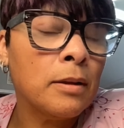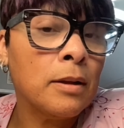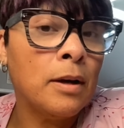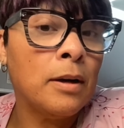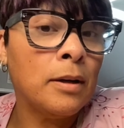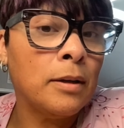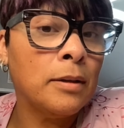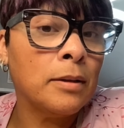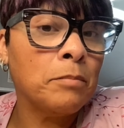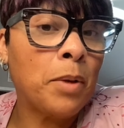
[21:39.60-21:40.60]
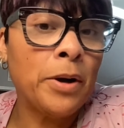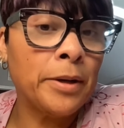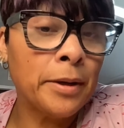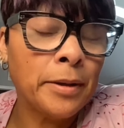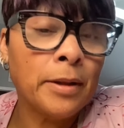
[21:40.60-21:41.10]
uh,
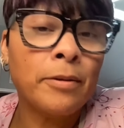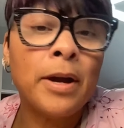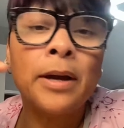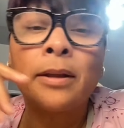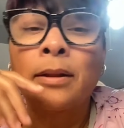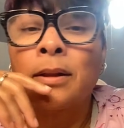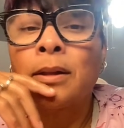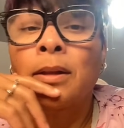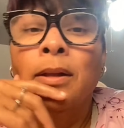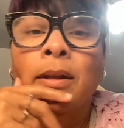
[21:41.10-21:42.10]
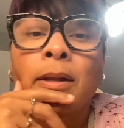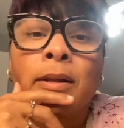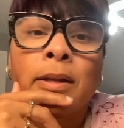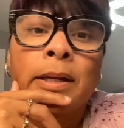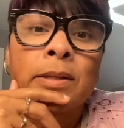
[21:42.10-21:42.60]
partner. Okay,
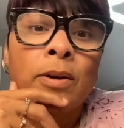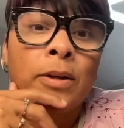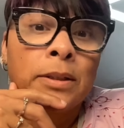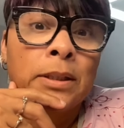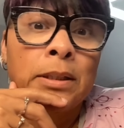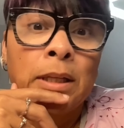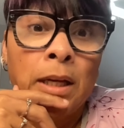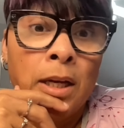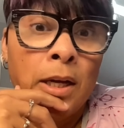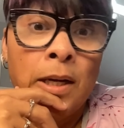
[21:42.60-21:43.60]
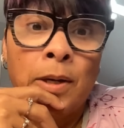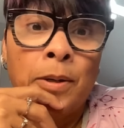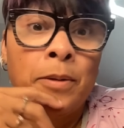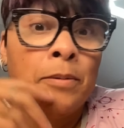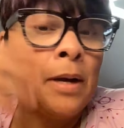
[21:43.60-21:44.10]
they talked to
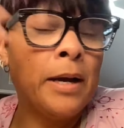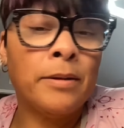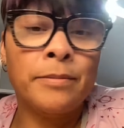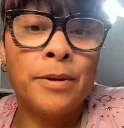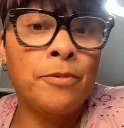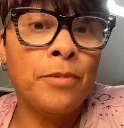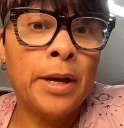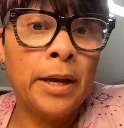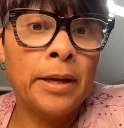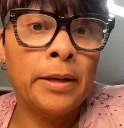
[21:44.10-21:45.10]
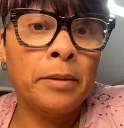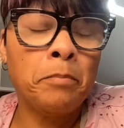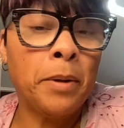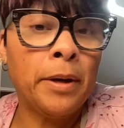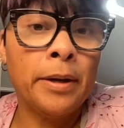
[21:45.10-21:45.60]
Nico. I don't know when,
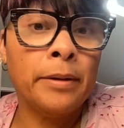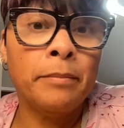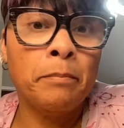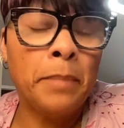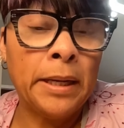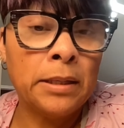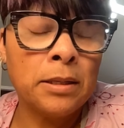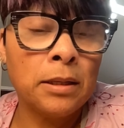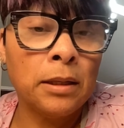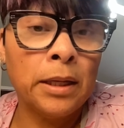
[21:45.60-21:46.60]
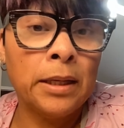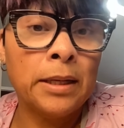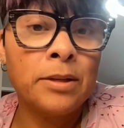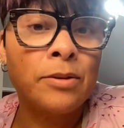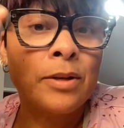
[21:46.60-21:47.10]
but basically
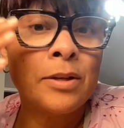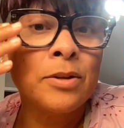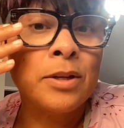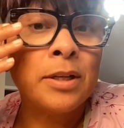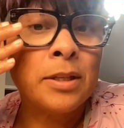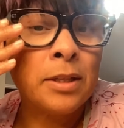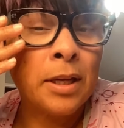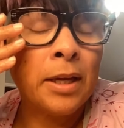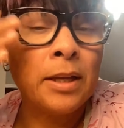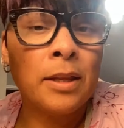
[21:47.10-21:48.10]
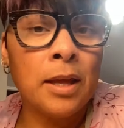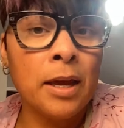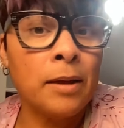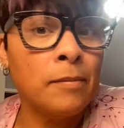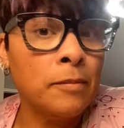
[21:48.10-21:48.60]
they they they said that